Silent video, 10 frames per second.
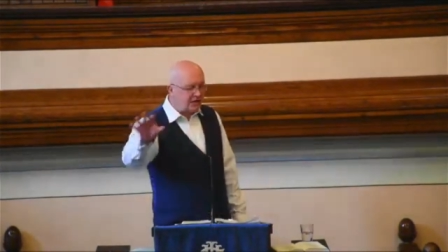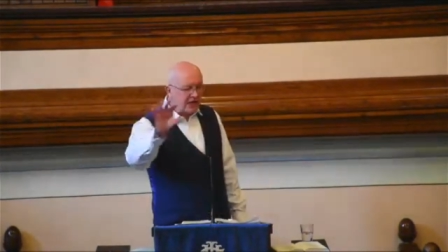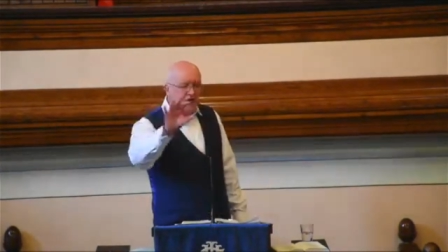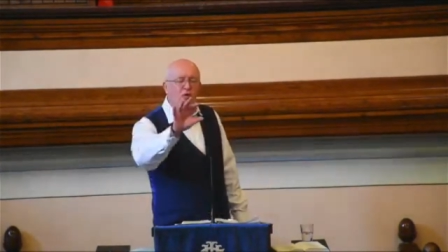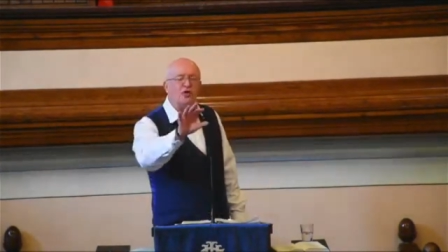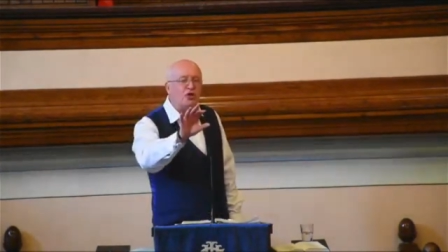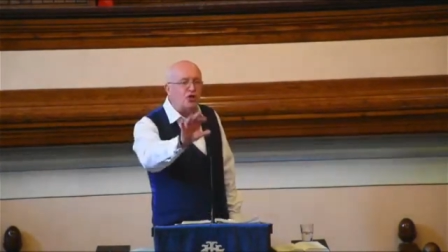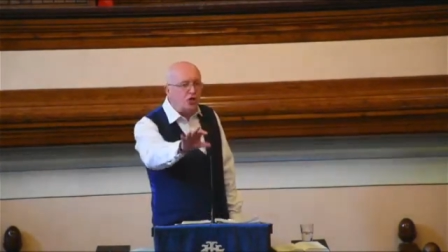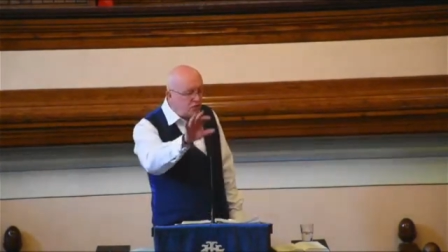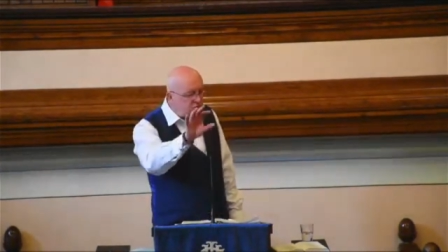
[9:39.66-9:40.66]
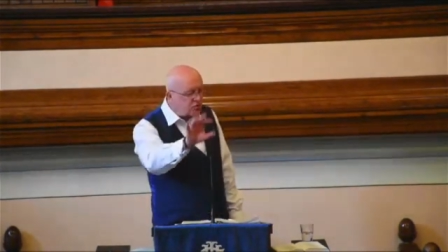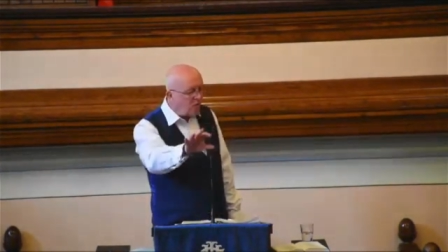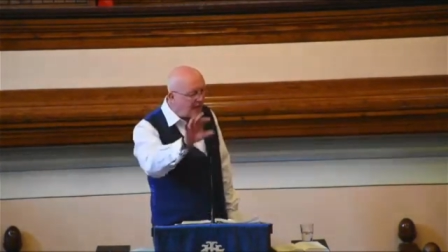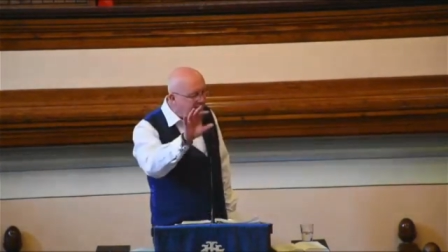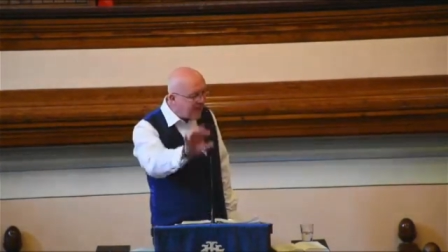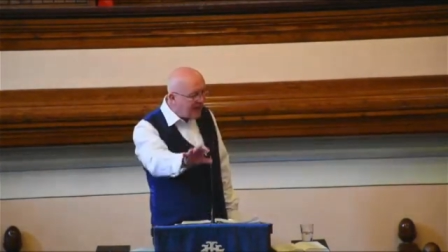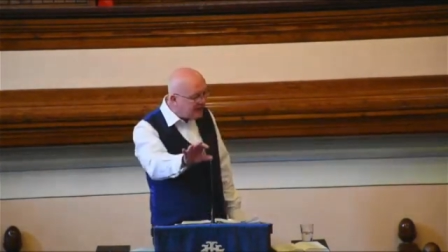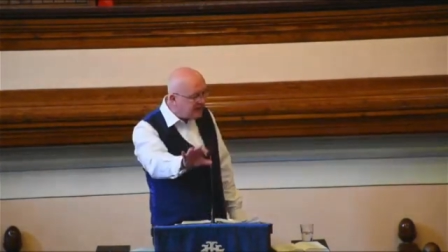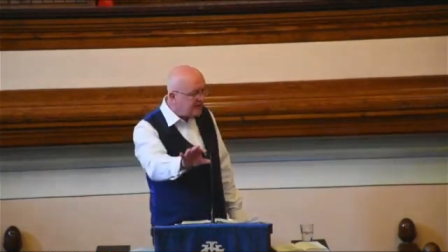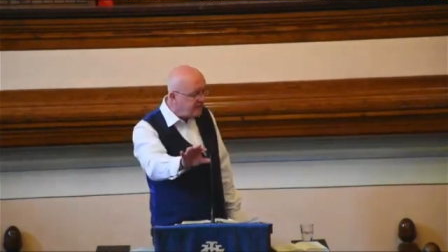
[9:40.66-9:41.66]
I want you to
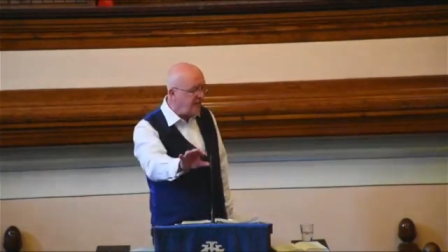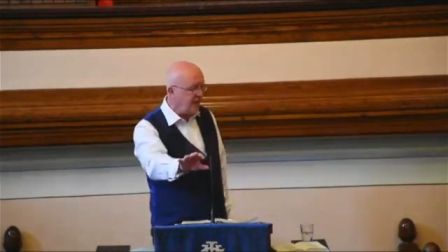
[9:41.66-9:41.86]
identify